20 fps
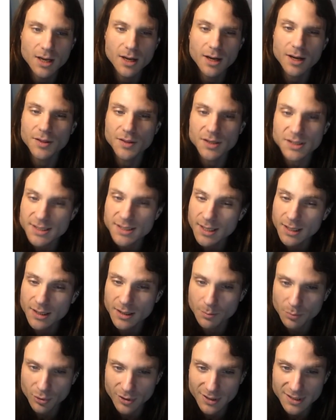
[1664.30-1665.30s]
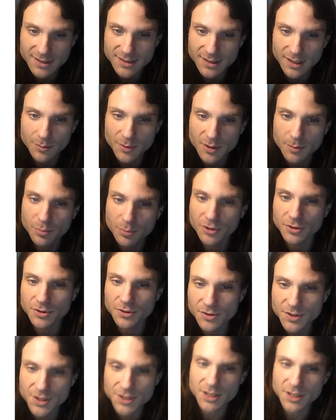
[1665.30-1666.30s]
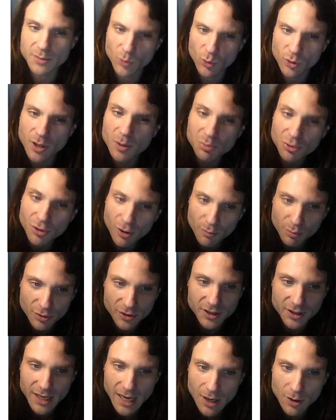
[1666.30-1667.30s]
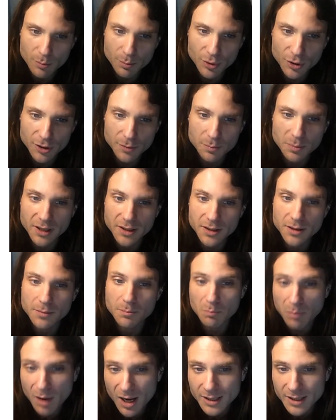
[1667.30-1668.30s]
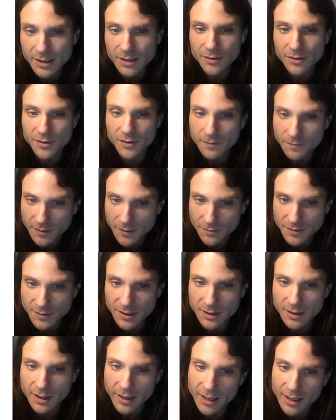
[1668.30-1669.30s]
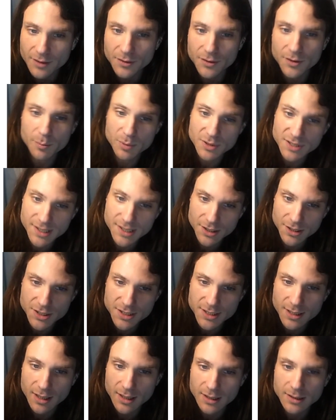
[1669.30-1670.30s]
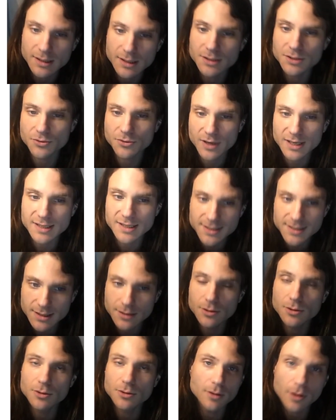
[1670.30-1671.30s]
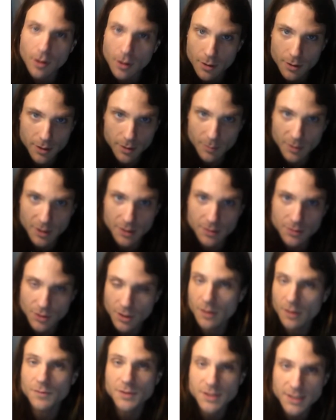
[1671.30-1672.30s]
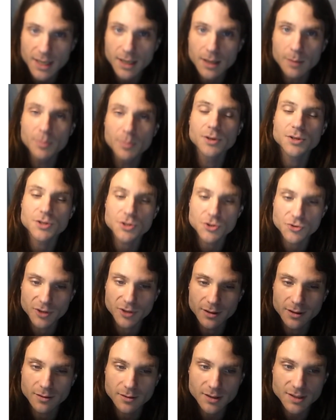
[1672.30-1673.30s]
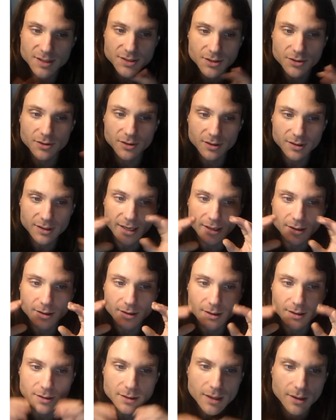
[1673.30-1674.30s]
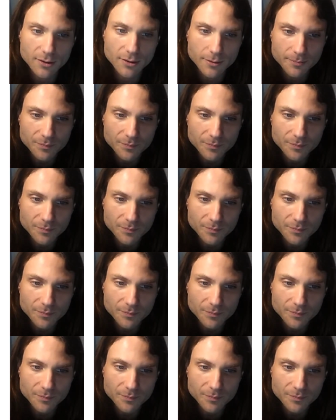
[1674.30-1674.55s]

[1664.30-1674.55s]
The second print statement produces a more appropriate output by combining the 50 and the percentage sign into a single argument of type string because they're concatenated together.